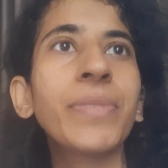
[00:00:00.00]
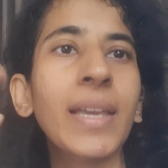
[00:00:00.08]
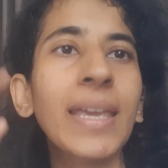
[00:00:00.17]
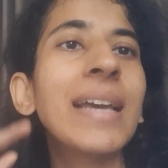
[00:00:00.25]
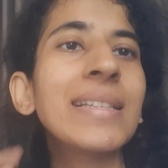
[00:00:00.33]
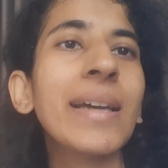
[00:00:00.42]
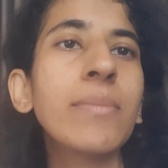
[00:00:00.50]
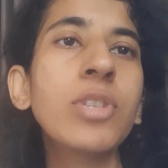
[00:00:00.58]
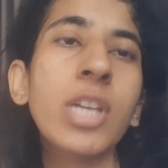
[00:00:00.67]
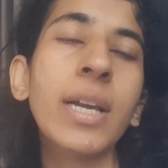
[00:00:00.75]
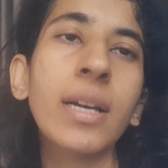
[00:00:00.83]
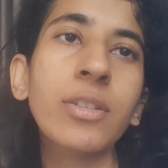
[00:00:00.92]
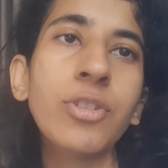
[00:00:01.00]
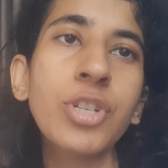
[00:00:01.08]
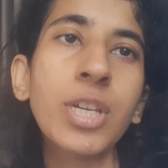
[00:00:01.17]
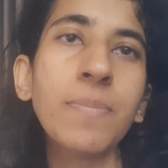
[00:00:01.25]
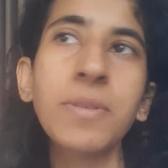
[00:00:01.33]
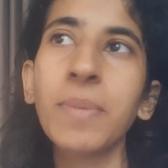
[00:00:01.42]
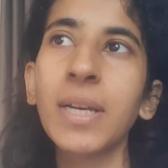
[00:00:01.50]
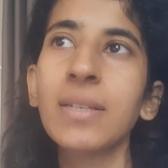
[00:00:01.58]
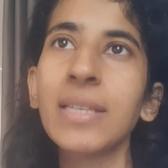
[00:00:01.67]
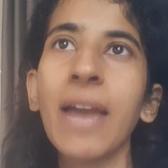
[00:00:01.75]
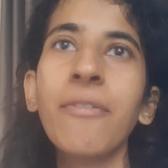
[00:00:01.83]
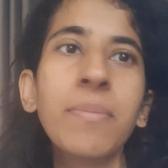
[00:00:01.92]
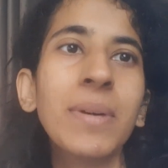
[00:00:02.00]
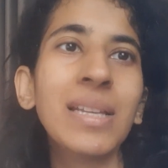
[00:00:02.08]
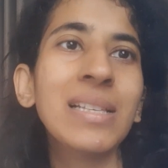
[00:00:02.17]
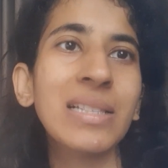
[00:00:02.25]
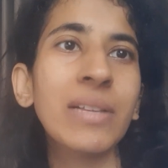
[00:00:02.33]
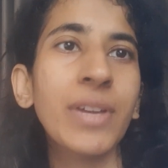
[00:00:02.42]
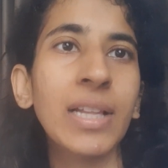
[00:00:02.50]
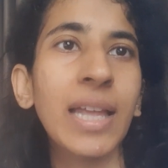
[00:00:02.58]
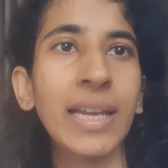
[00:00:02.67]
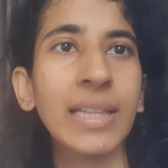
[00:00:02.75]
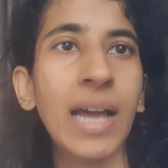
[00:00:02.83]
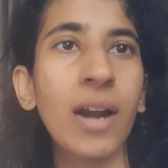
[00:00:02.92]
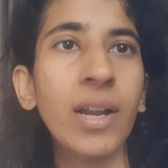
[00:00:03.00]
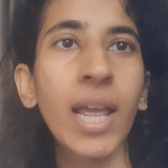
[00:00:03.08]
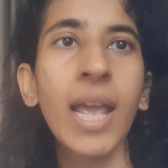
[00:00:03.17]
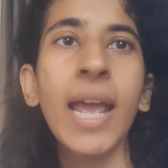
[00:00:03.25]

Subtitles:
Yes, I'm saying other sheeps because everybody is living like that.